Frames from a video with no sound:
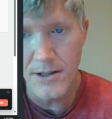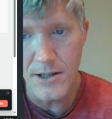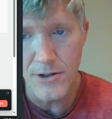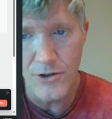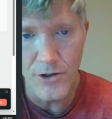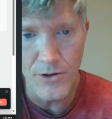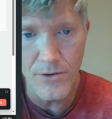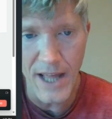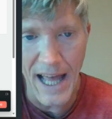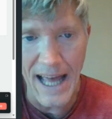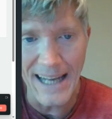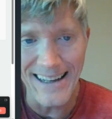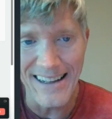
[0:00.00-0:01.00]
To do
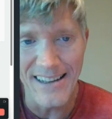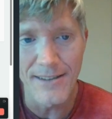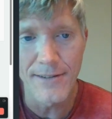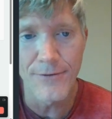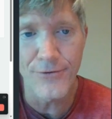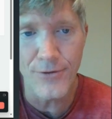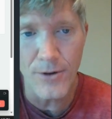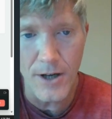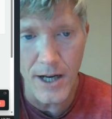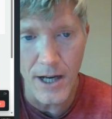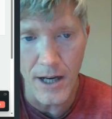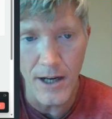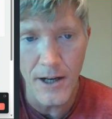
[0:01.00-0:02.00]
that is
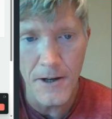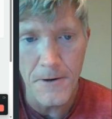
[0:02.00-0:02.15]
free.